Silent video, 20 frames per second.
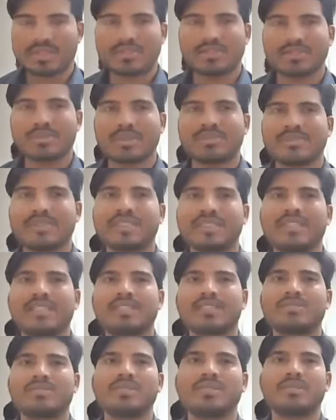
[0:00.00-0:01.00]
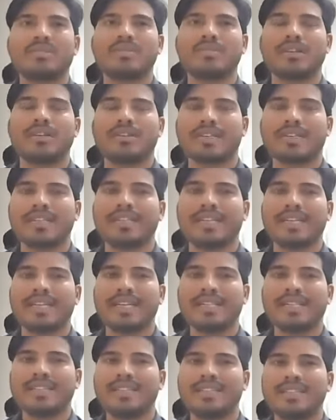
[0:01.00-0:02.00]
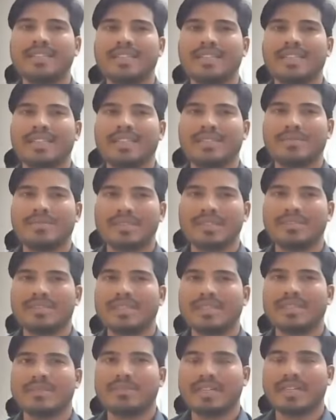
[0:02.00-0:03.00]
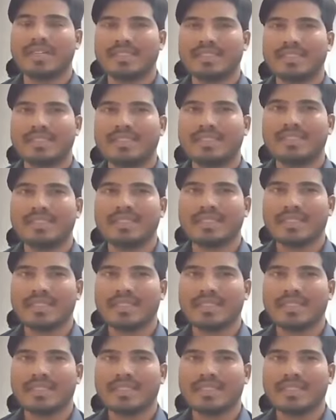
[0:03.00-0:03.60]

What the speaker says: superficial tissue of the parotid gland in between the branches,